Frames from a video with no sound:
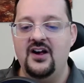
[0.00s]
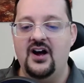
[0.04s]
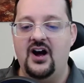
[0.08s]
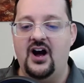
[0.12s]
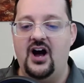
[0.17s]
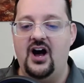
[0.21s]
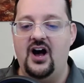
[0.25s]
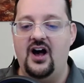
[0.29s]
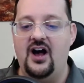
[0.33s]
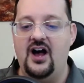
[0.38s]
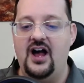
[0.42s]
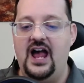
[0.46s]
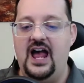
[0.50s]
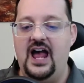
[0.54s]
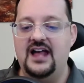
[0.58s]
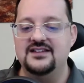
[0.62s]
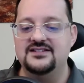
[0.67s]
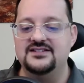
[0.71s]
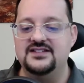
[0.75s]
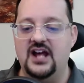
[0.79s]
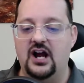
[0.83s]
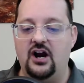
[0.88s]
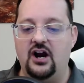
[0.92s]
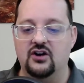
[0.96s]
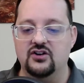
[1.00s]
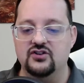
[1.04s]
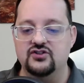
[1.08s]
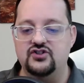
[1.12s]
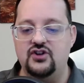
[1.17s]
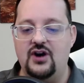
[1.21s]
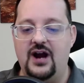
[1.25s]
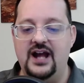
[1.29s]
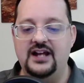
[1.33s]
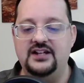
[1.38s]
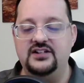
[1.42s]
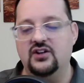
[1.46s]
As they're
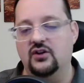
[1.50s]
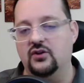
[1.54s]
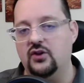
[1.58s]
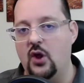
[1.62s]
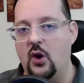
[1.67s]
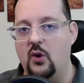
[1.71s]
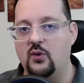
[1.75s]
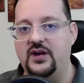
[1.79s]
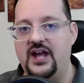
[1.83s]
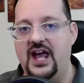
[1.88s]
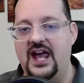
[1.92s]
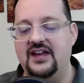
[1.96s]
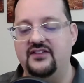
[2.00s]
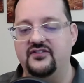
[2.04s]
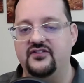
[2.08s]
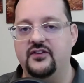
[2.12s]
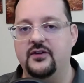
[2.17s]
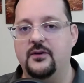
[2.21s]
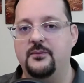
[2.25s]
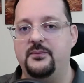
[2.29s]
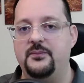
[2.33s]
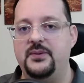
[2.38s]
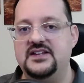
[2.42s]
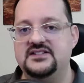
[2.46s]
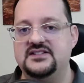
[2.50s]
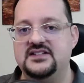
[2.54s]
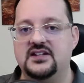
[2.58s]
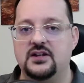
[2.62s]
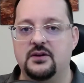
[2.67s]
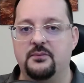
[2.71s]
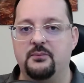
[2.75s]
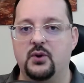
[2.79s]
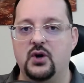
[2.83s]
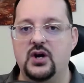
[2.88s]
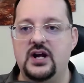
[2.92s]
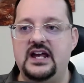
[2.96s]
trying to locate the piece of
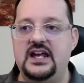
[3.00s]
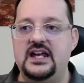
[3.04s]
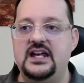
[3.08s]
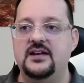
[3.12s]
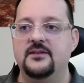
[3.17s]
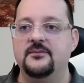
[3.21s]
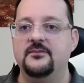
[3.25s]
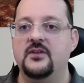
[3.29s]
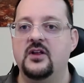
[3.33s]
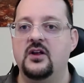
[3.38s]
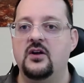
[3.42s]
debris,